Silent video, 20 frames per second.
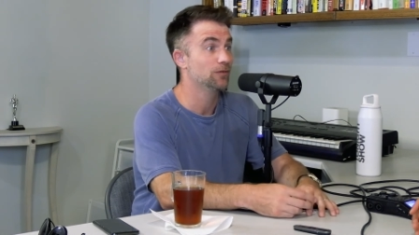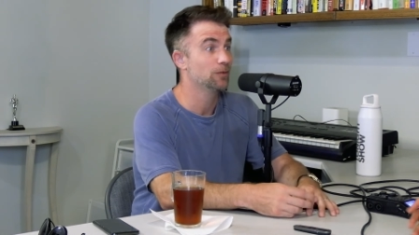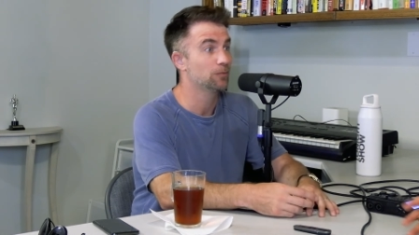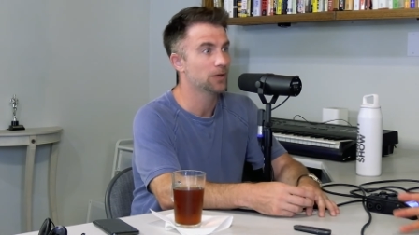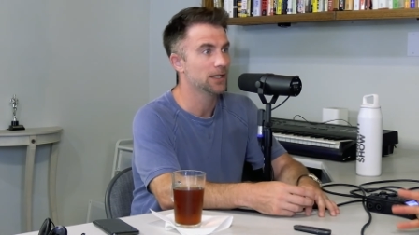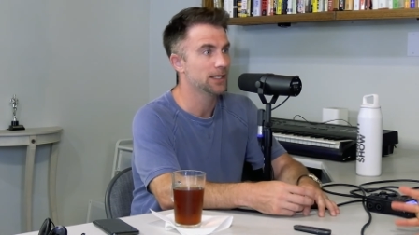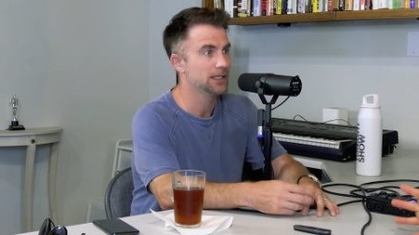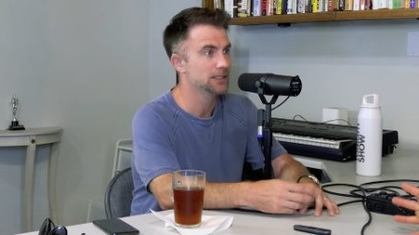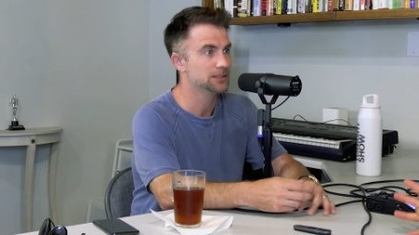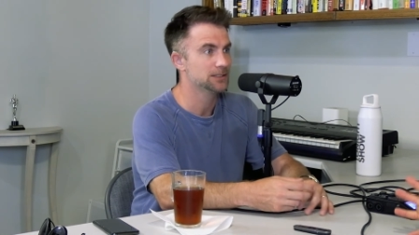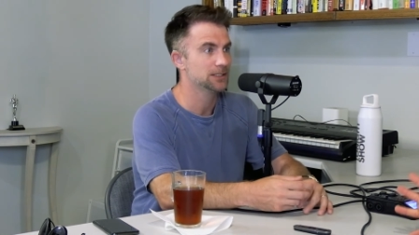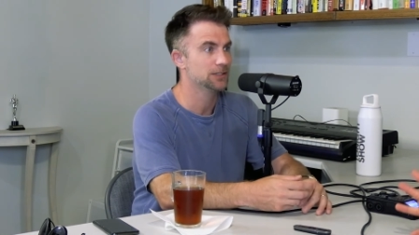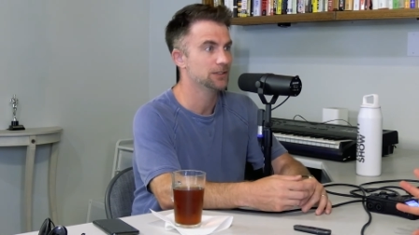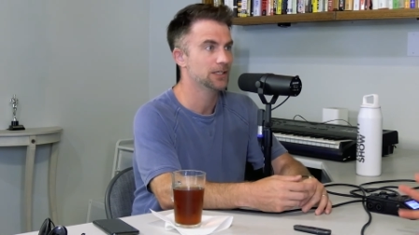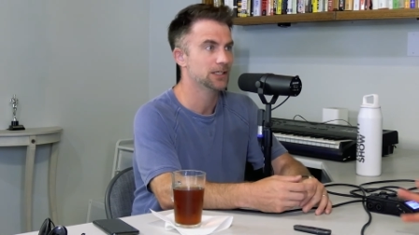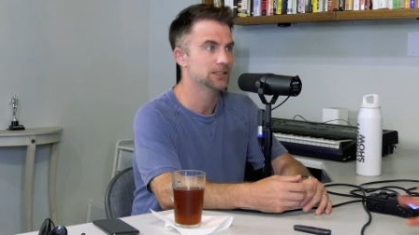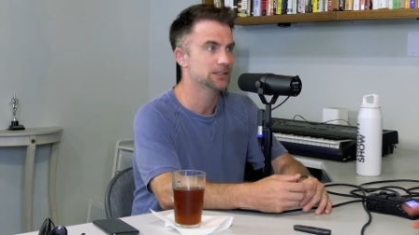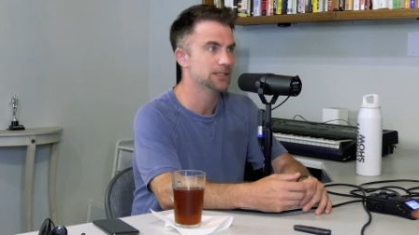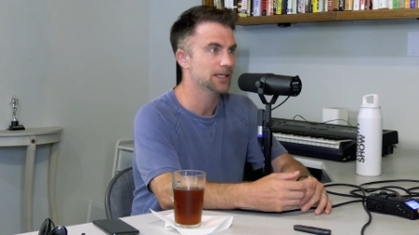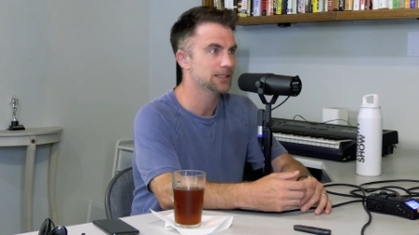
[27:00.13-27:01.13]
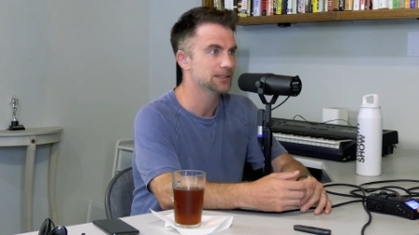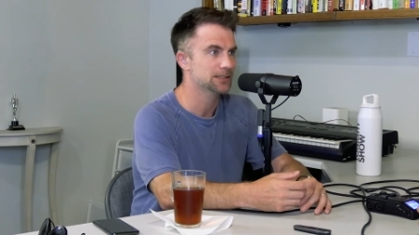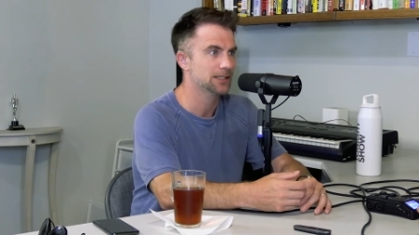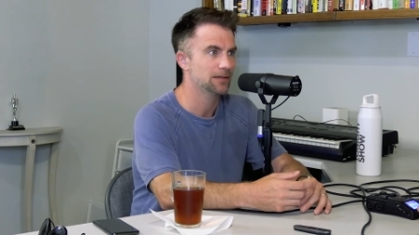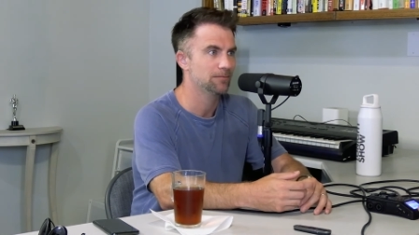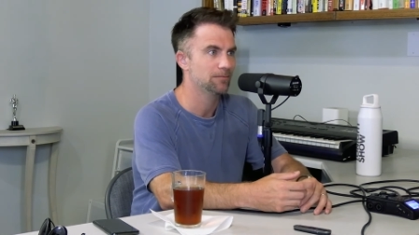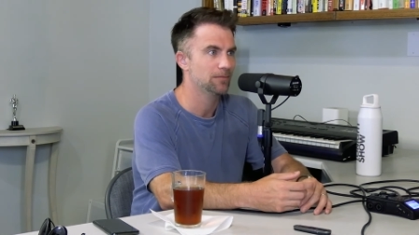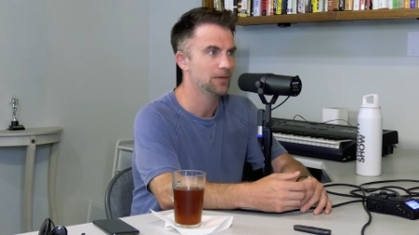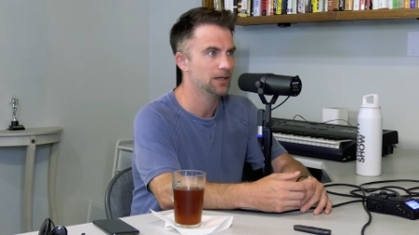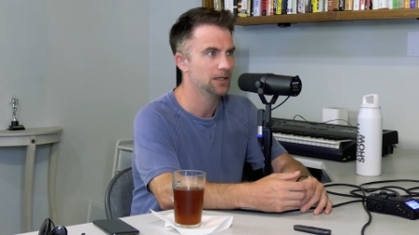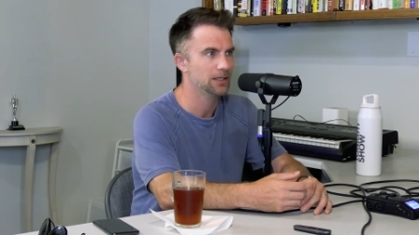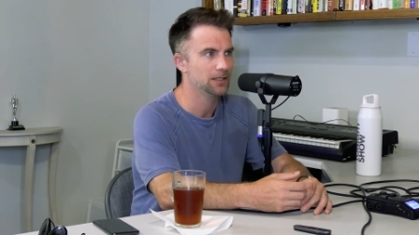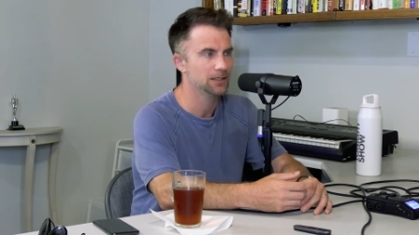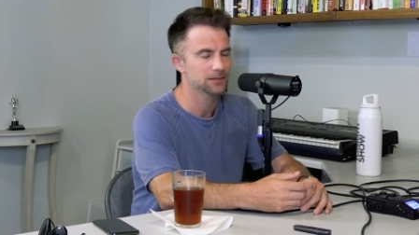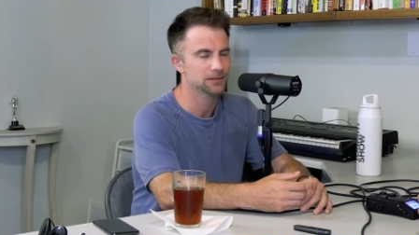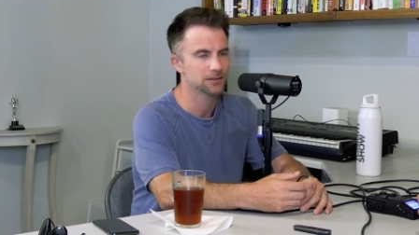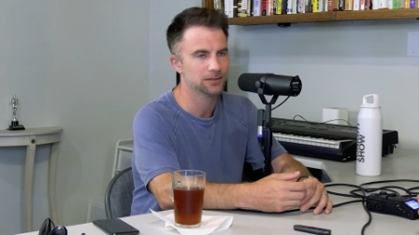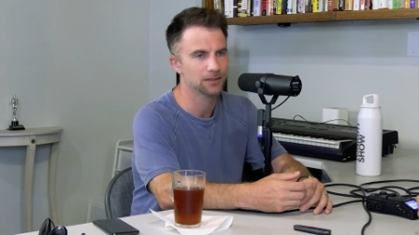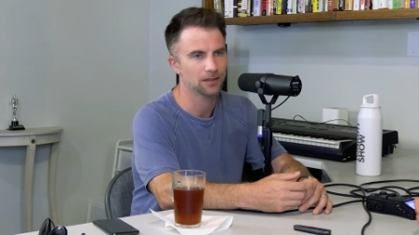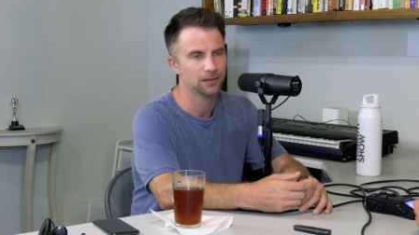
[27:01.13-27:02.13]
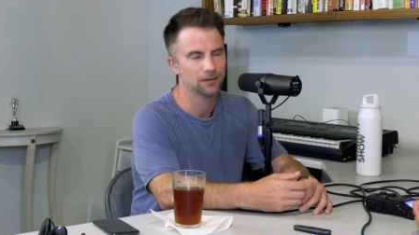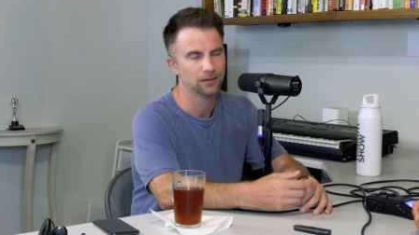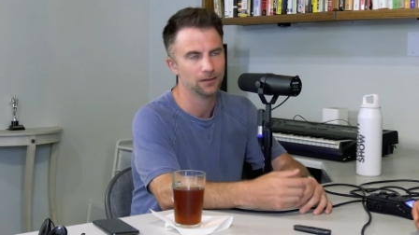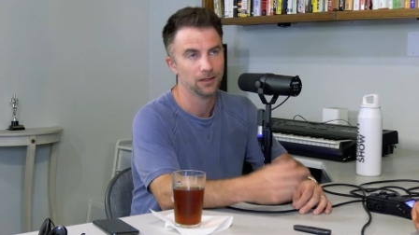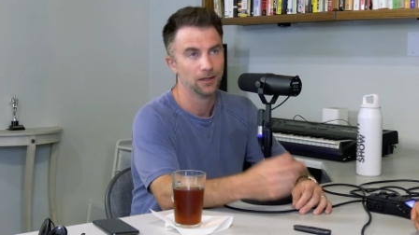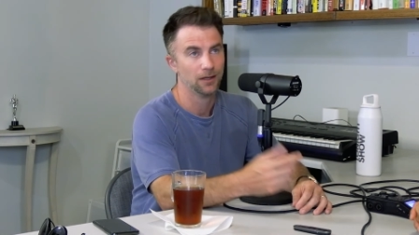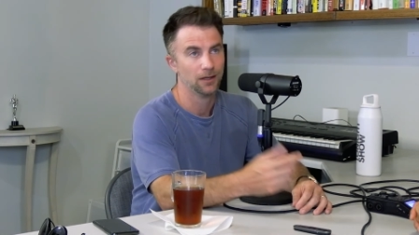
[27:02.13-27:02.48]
replace Sirius XM money. Yeah. So